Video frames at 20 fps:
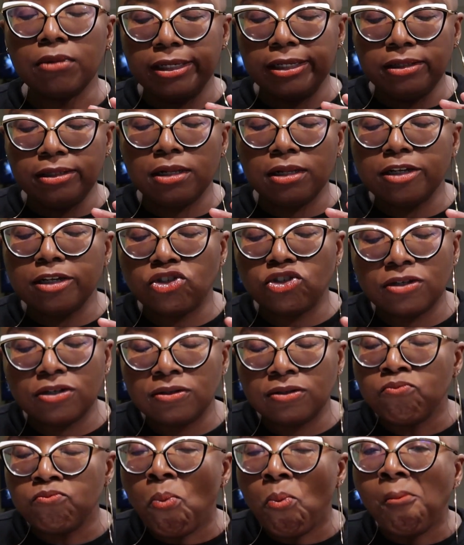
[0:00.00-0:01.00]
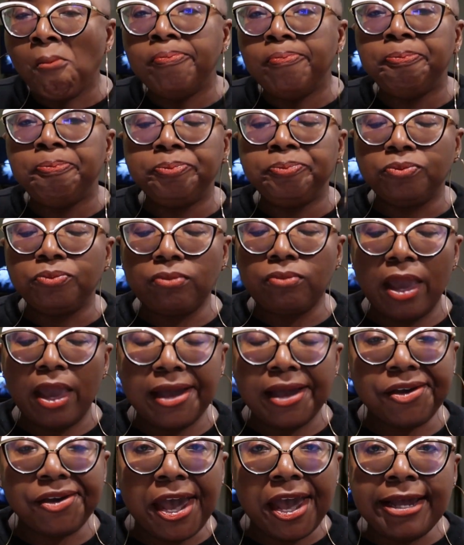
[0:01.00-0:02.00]
Delicious.
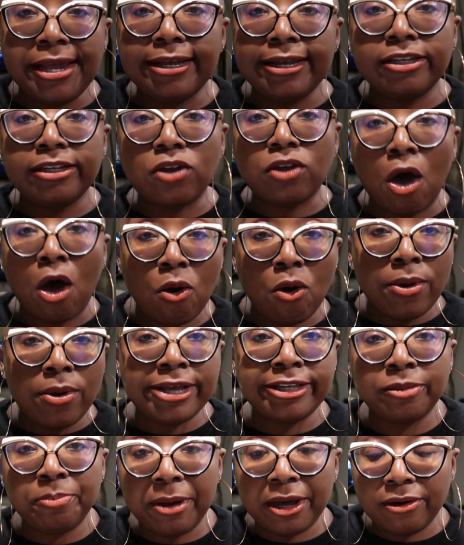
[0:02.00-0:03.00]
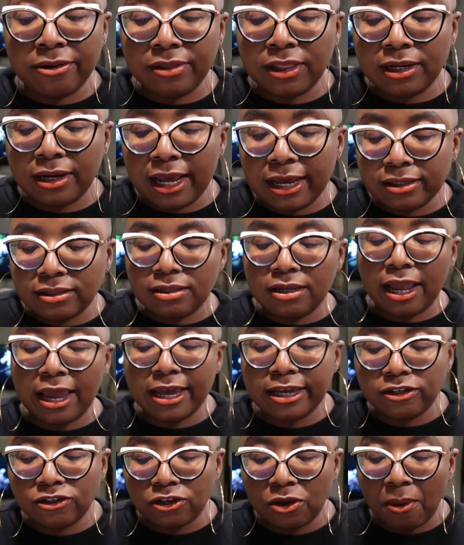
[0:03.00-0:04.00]
And cake is always better the next
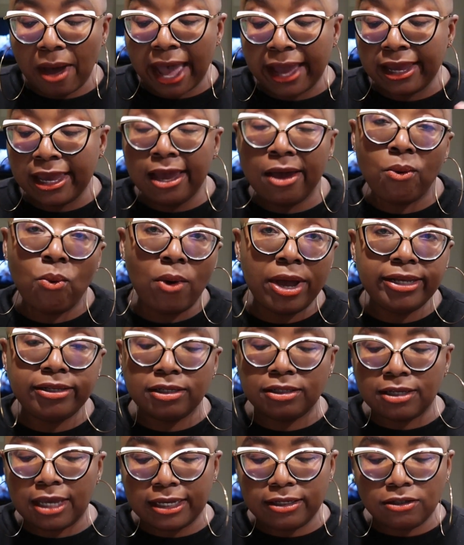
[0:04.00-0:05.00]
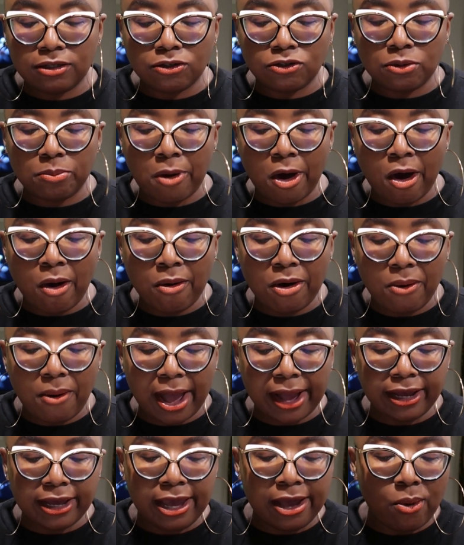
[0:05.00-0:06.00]
day, so I can't wait to taste it tomorrow.
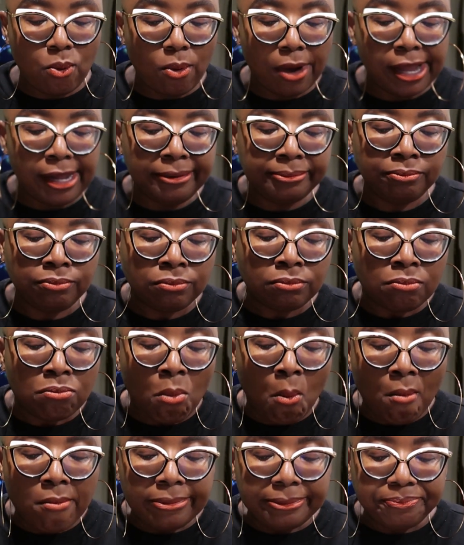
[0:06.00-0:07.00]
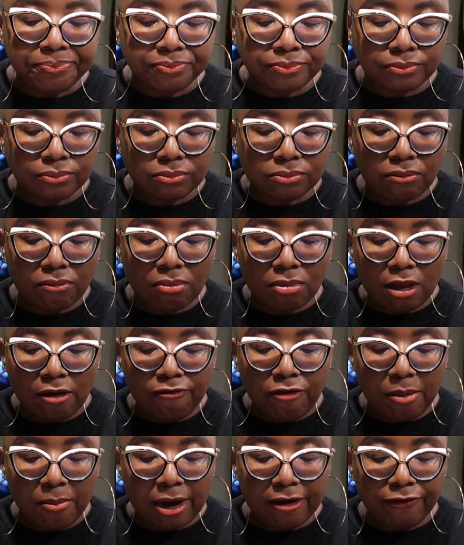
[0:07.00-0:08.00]
I can't wait
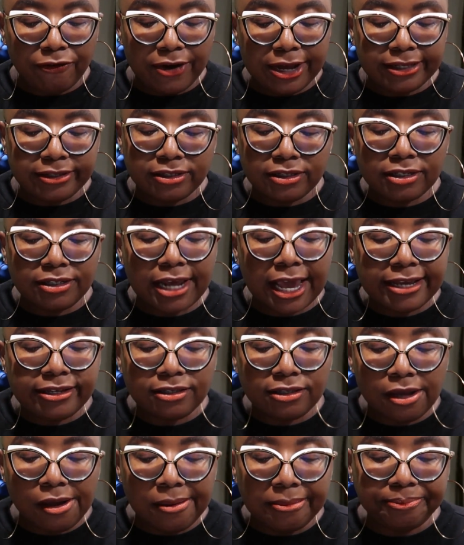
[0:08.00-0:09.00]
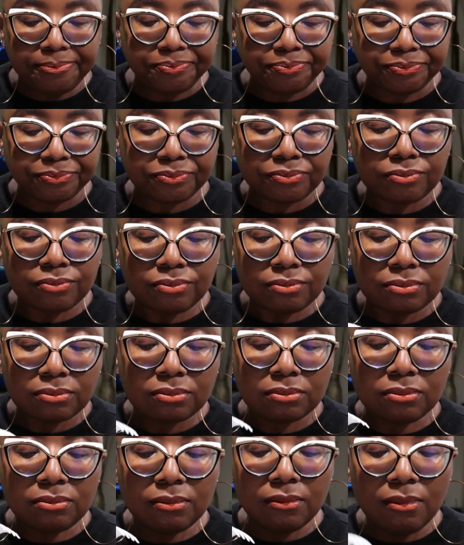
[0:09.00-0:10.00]
for my friends to taste it.
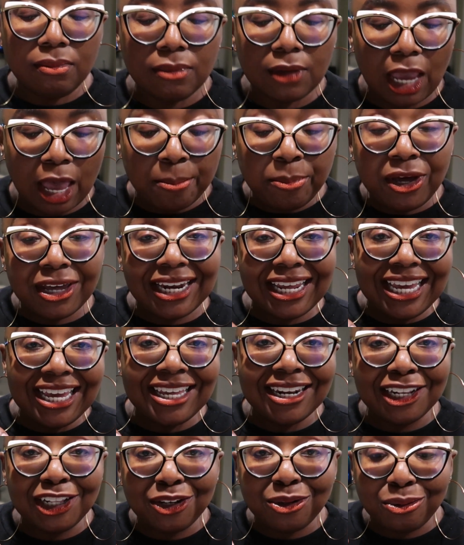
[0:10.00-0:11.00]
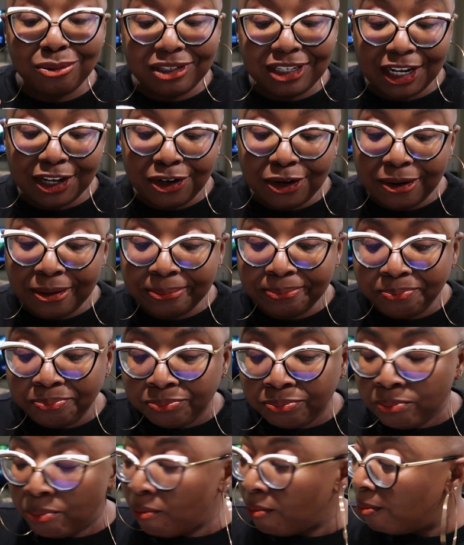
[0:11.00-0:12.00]
I'm gonna eat a little dinner
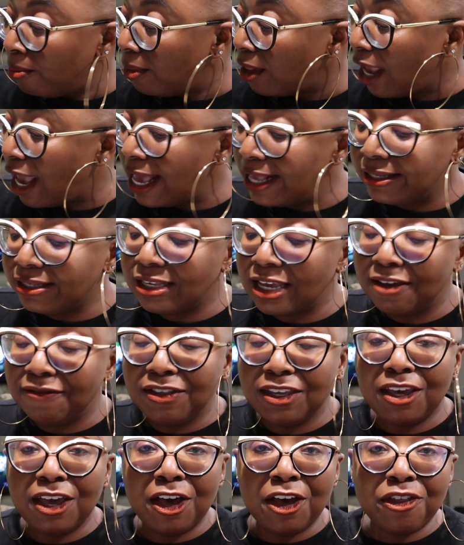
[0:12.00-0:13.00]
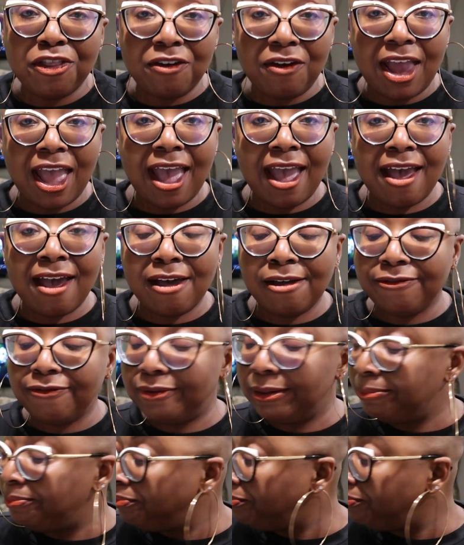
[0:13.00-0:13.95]
and save the other half